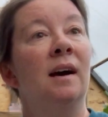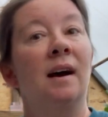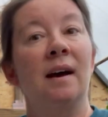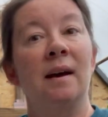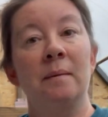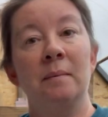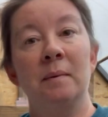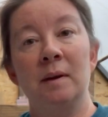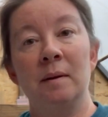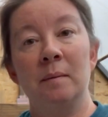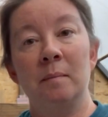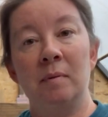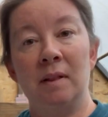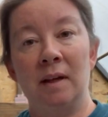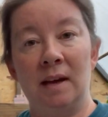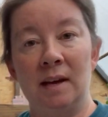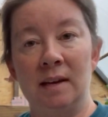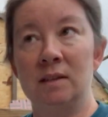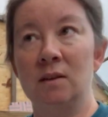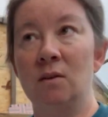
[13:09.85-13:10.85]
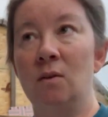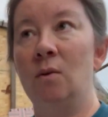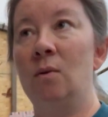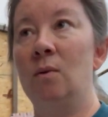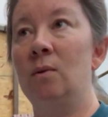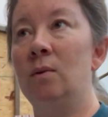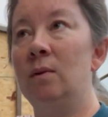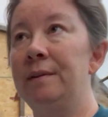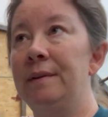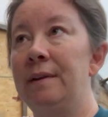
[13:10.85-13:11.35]
I'm going to plant a
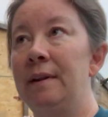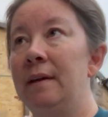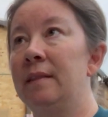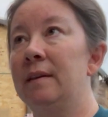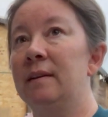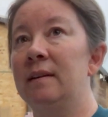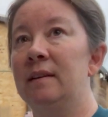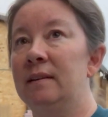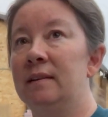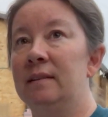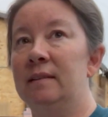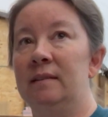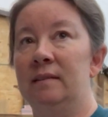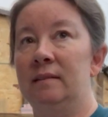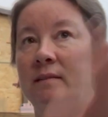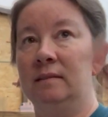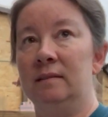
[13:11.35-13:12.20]
whole nother